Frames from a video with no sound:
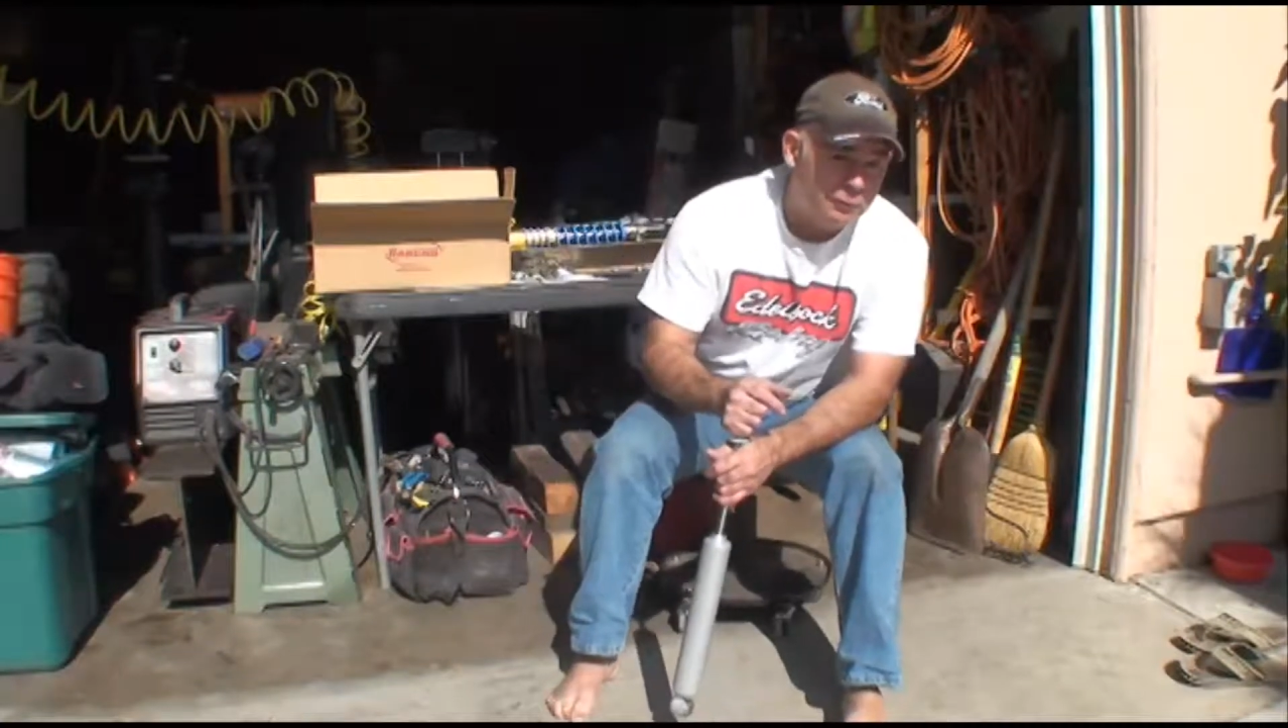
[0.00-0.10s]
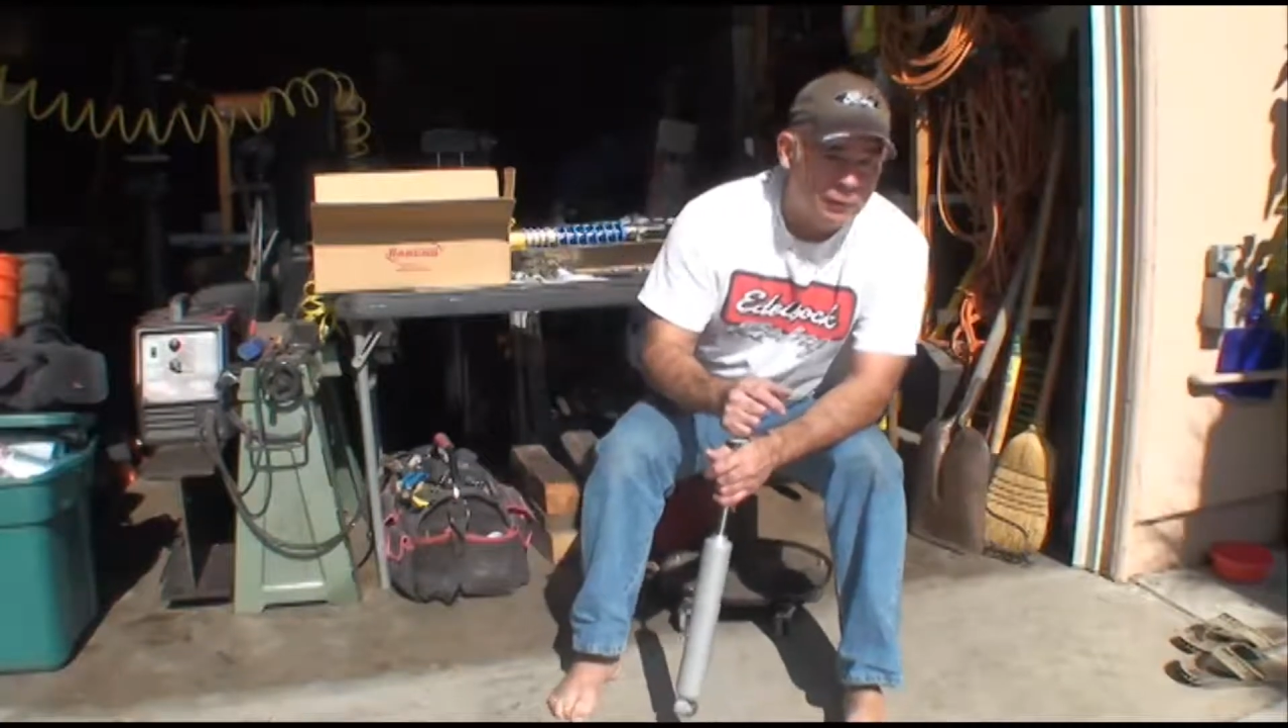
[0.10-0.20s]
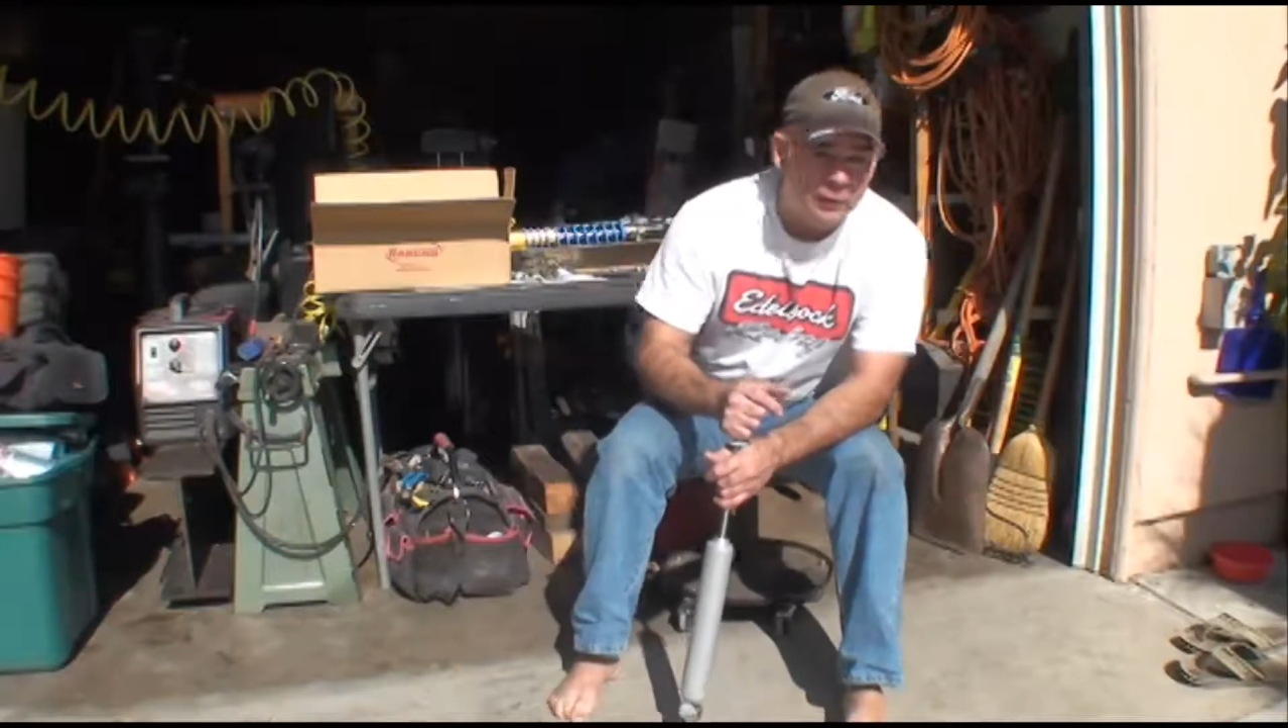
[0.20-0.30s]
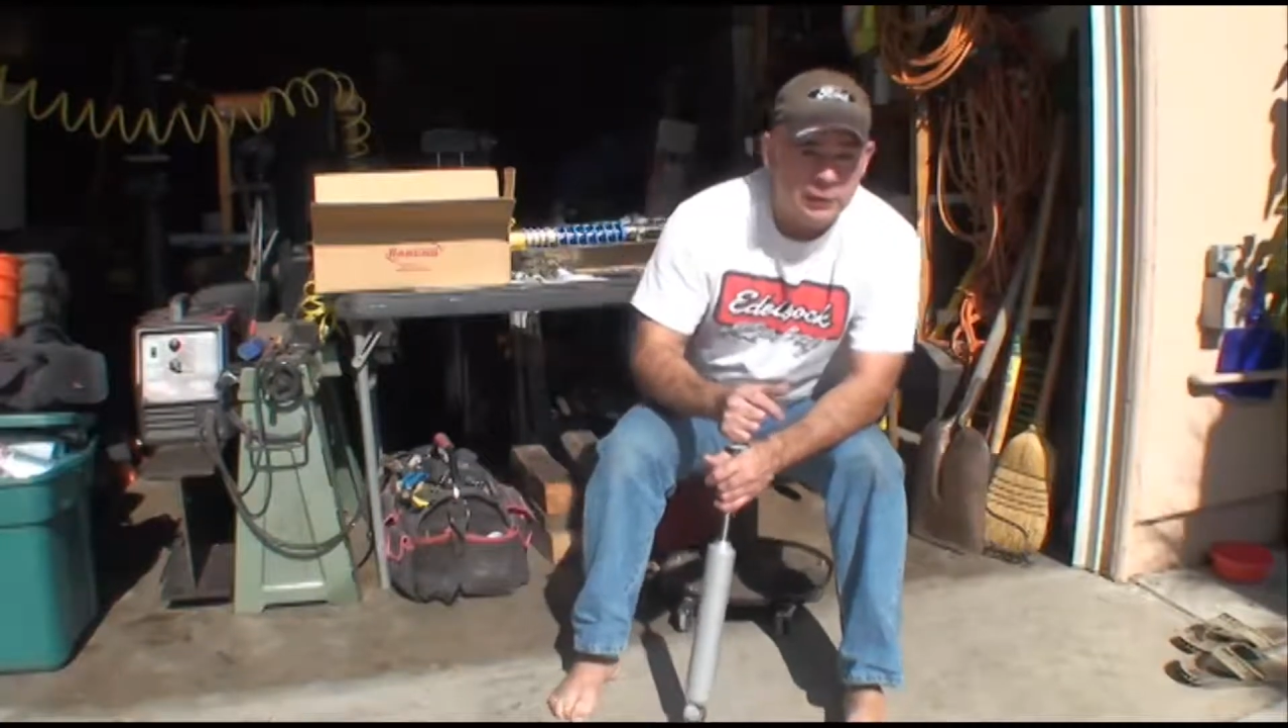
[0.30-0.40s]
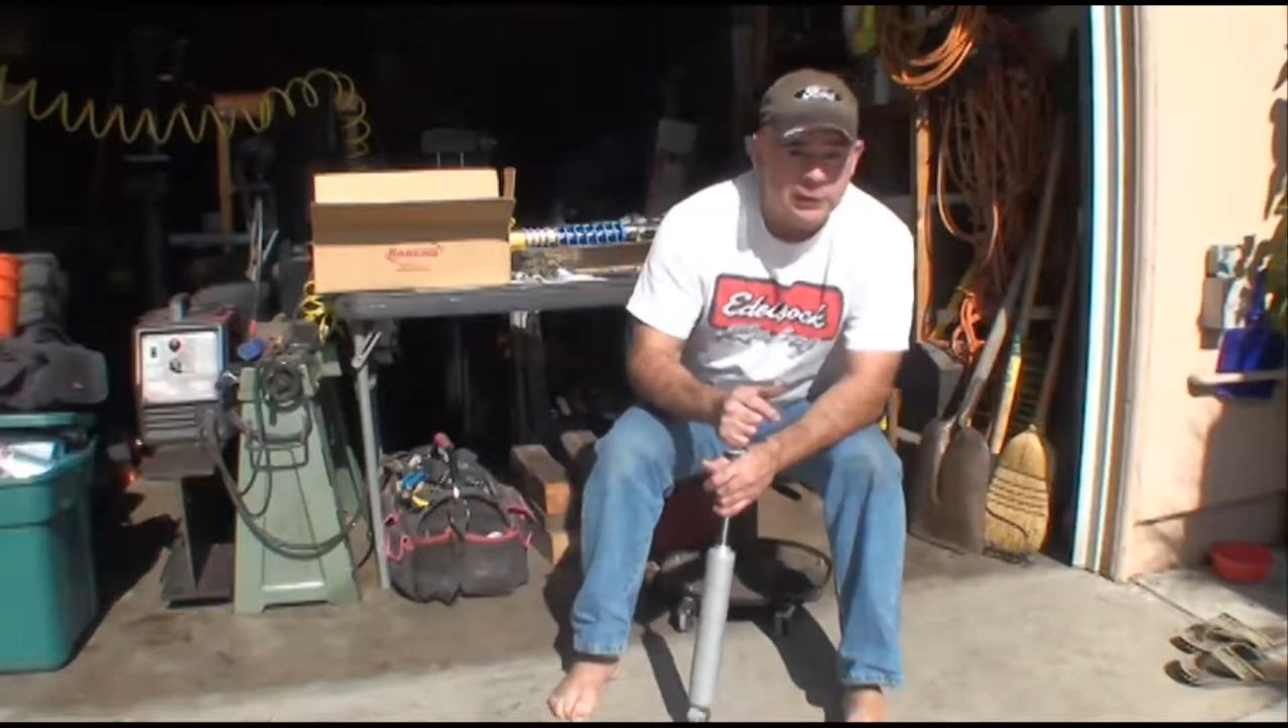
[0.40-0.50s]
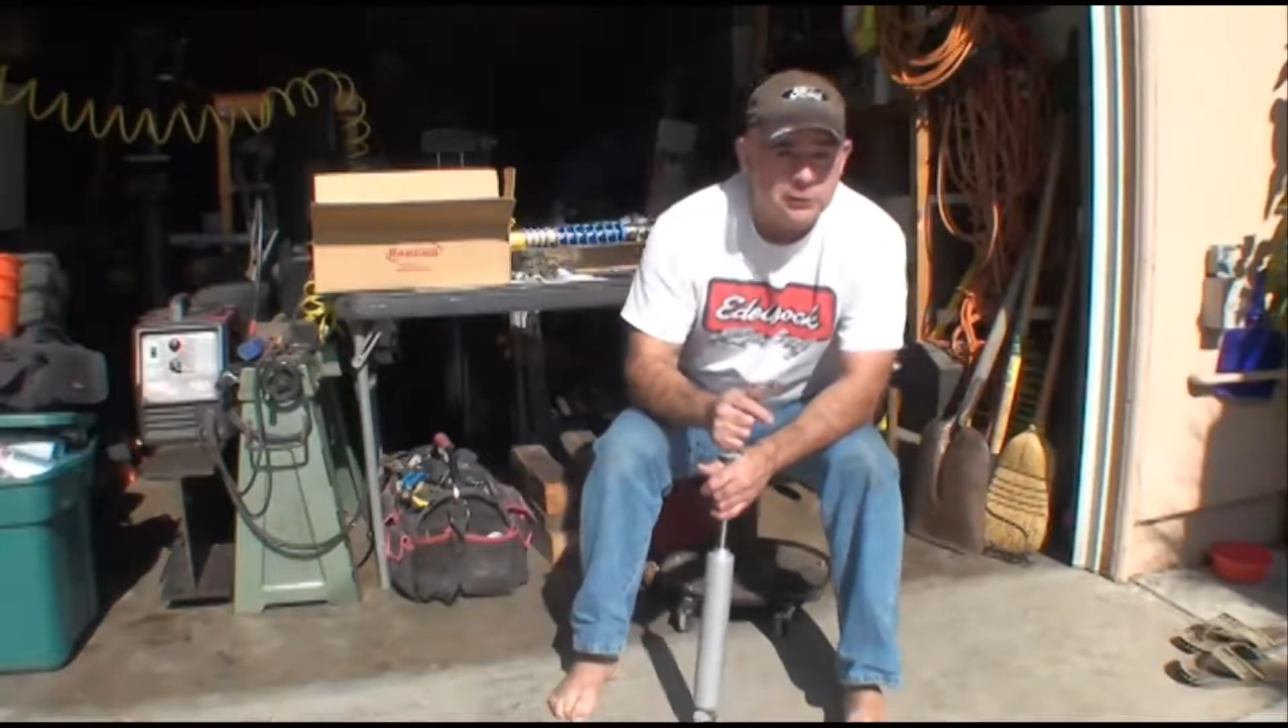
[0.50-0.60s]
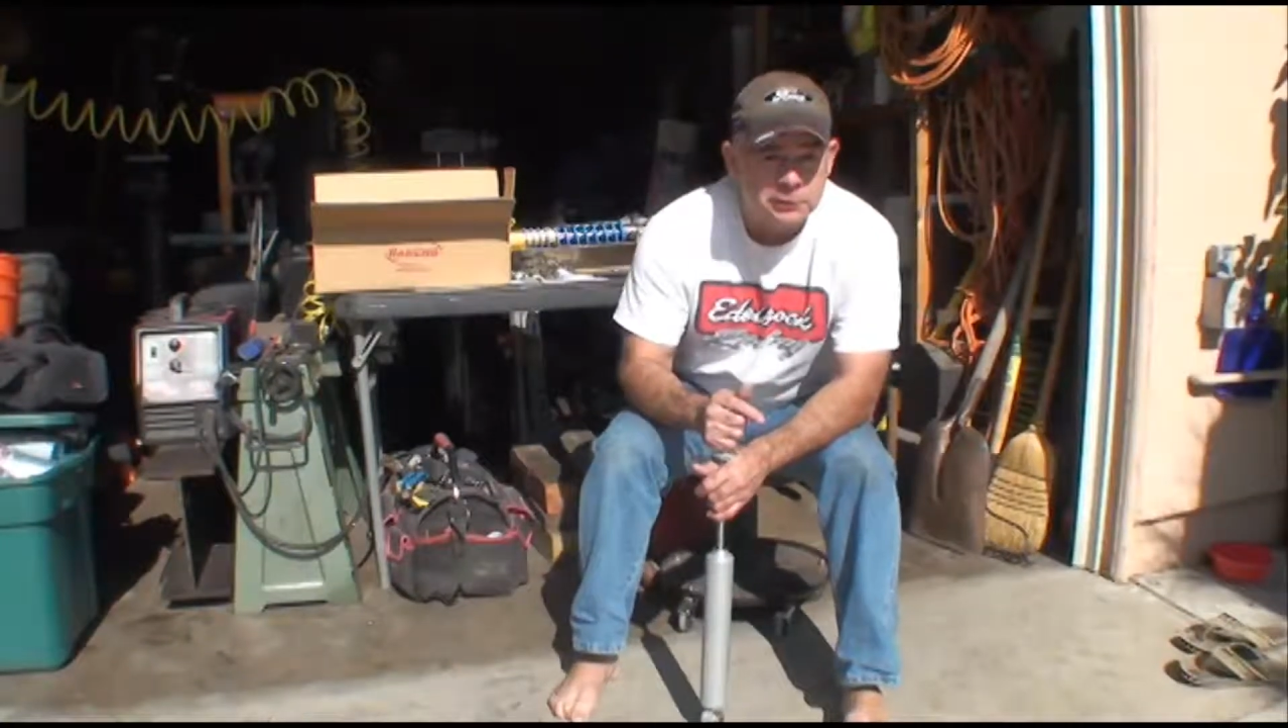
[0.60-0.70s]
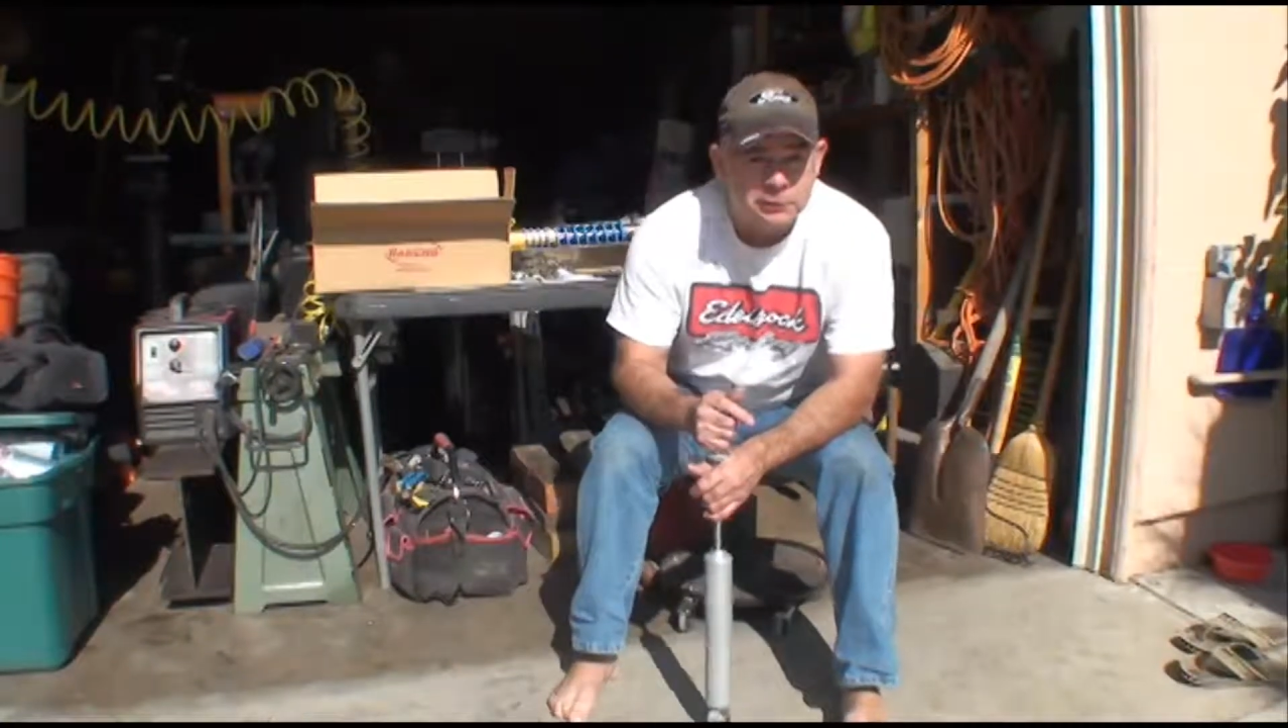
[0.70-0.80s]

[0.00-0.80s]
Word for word: What do they do?